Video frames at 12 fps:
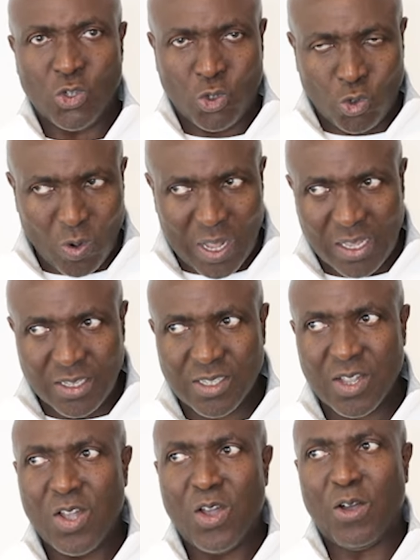
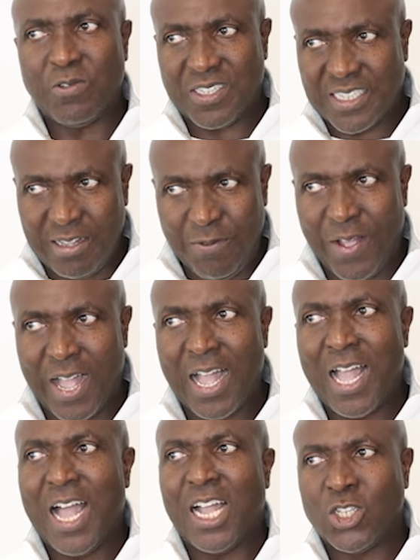jewels of silver
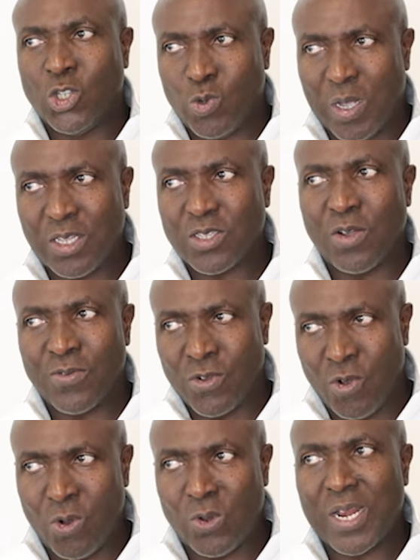and jewels of
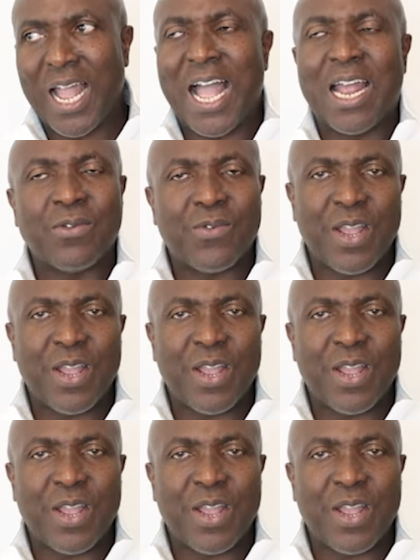gold and